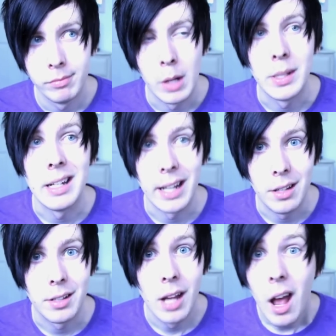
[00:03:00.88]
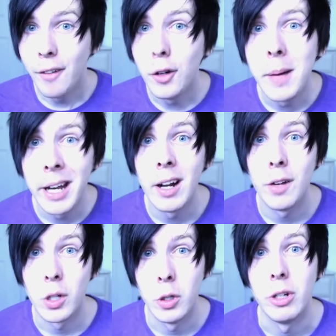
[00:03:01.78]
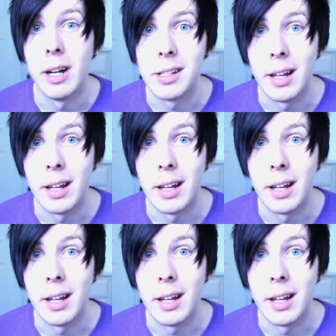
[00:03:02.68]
It was intense. I feel better now I told you guys